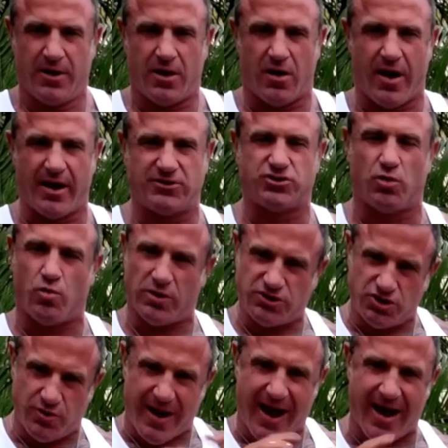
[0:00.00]
All right. So once
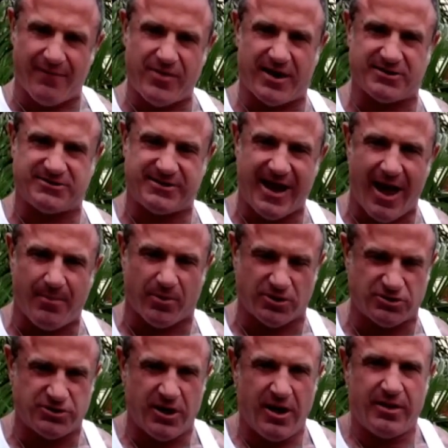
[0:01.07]
you have that
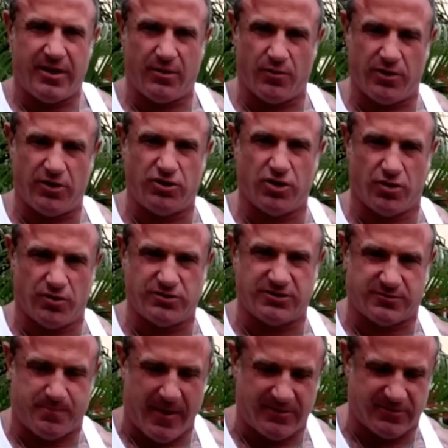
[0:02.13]
established, then what you do is
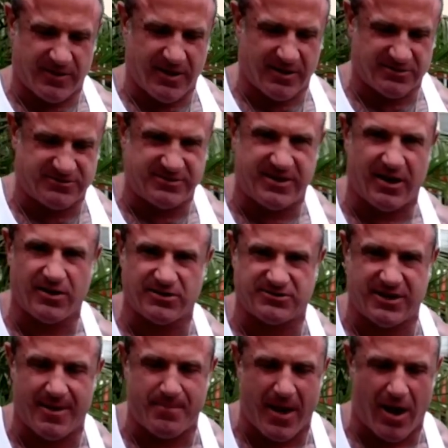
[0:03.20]
it's basically going to tell you to
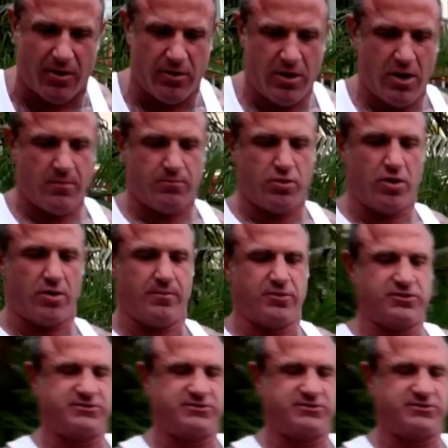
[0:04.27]
step out. Boom, you